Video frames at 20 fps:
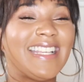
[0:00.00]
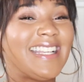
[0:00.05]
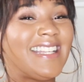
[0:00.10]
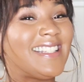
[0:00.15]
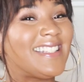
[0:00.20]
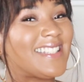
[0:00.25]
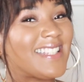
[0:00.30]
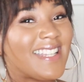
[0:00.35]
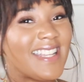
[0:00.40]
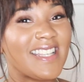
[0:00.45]

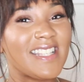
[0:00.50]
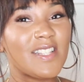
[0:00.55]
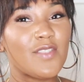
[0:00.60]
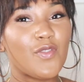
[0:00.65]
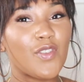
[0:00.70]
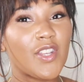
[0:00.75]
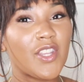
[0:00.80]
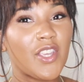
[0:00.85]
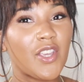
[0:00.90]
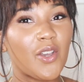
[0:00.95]
In today's
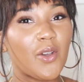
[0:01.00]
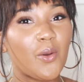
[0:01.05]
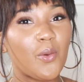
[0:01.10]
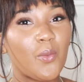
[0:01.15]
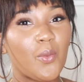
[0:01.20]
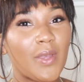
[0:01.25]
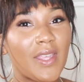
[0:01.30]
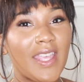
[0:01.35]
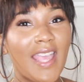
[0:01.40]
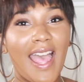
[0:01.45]

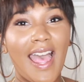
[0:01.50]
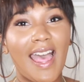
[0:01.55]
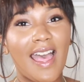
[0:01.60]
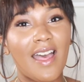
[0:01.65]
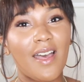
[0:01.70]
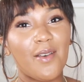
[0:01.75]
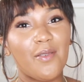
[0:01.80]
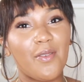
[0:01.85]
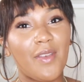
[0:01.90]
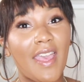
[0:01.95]
video we
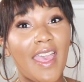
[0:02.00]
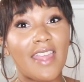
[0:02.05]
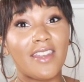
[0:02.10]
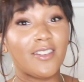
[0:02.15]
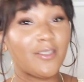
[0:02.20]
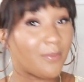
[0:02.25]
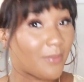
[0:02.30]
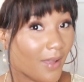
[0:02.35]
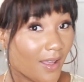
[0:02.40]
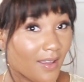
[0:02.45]
have
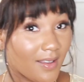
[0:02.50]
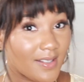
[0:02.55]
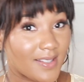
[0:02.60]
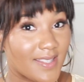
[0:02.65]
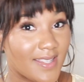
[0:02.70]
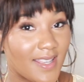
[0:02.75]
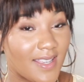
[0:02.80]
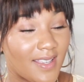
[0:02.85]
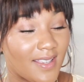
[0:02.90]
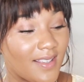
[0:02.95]
an
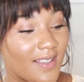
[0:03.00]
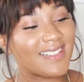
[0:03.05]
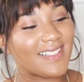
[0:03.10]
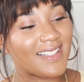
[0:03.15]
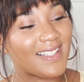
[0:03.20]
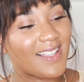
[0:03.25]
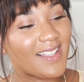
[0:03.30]
unboxing.